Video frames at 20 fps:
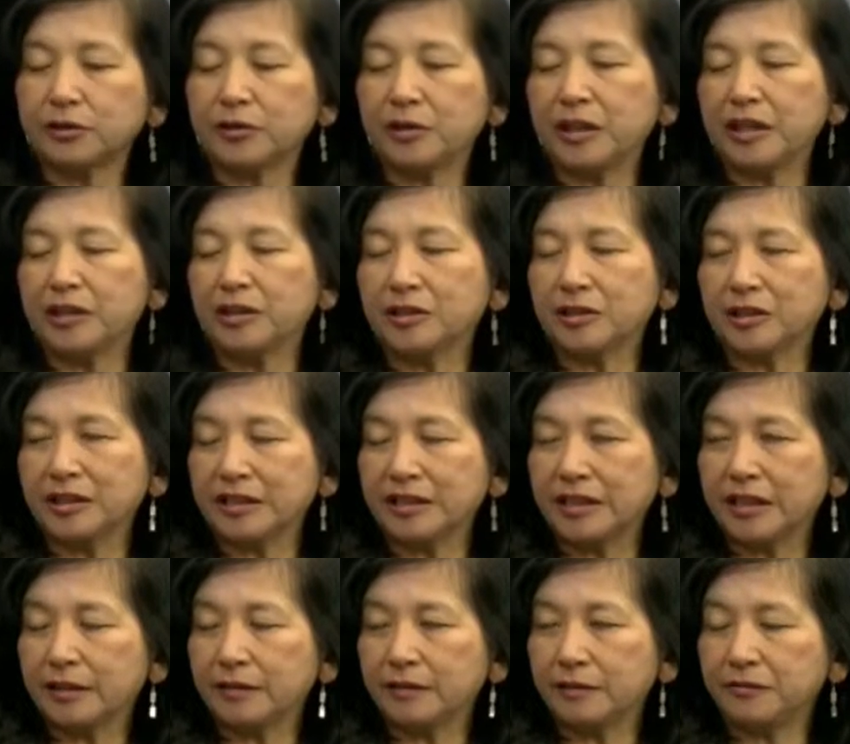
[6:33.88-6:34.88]
an
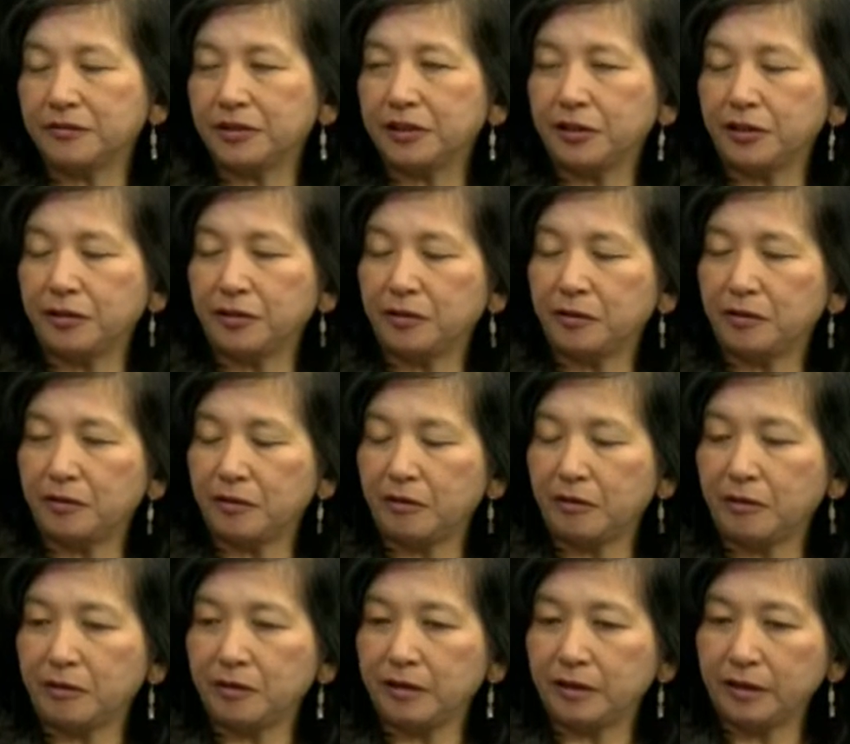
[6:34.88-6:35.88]
interesting video
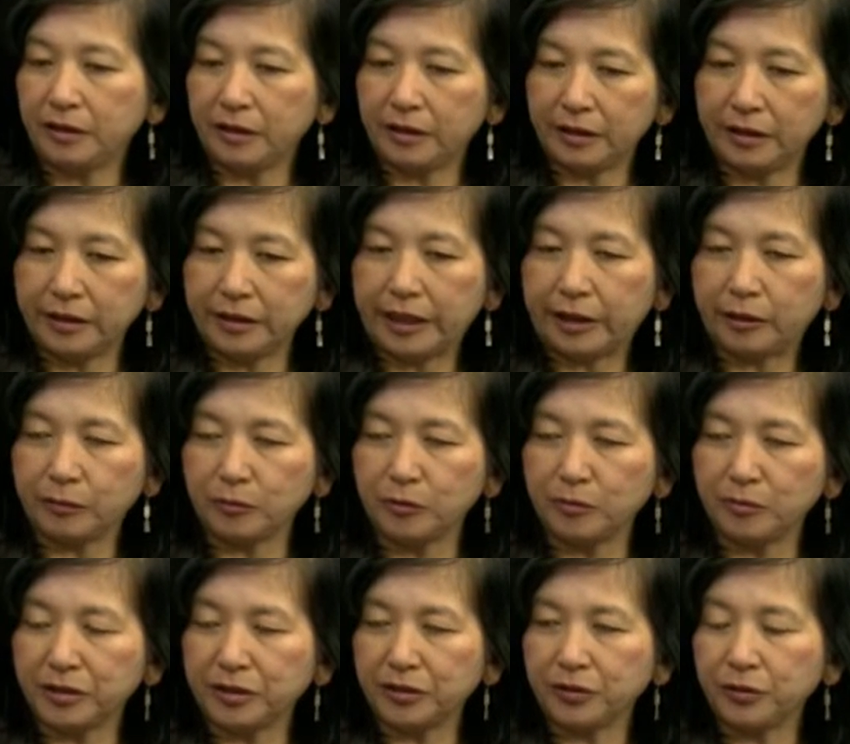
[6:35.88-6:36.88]
on a young
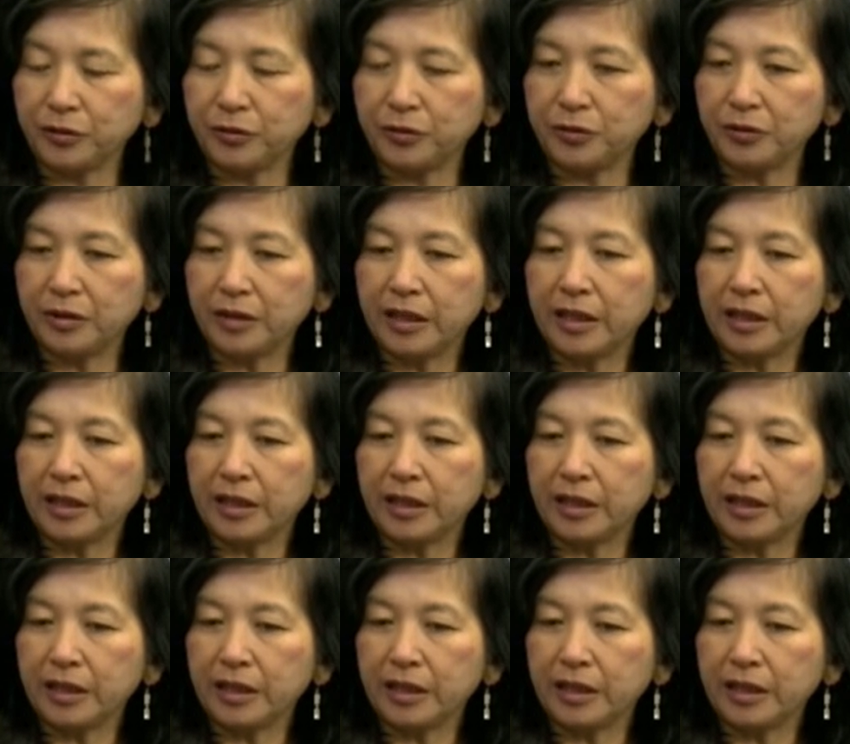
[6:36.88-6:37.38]
woman who